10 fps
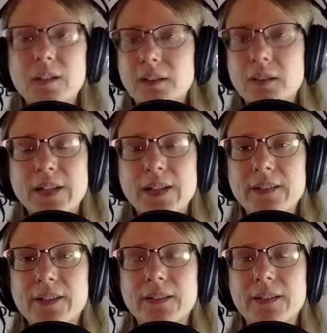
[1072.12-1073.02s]
that's
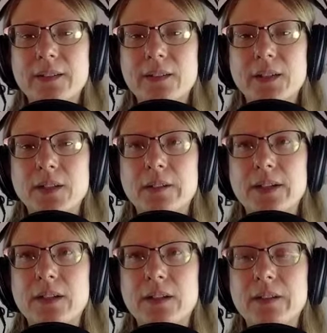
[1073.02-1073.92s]
the kind of stuff that you'll
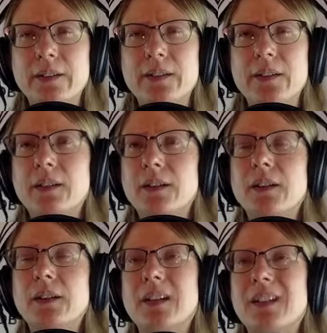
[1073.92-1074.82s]
get out of this. And
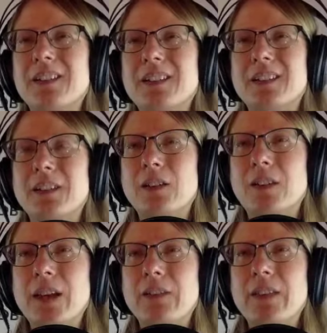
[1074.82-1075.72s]
like I said, and then you'll
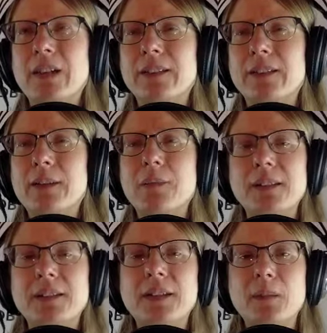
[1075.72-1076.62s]
have that
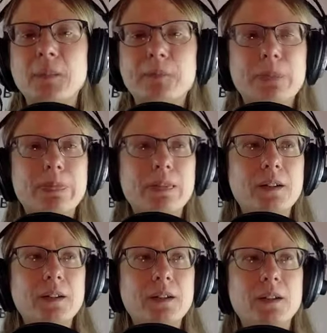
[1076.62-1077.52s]
step-by-step,
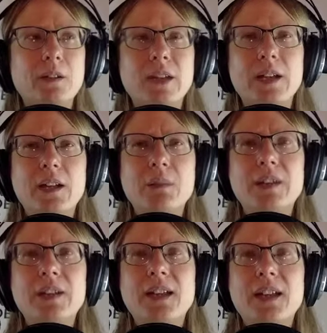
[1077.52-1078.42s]
that
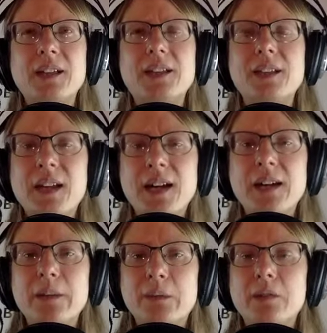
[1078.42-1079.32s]
ability
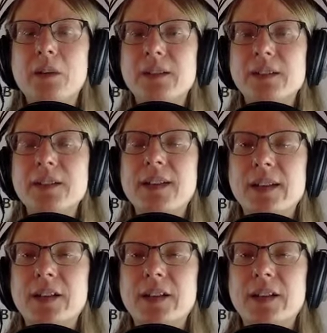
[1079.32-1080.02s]
anytime throughout an entire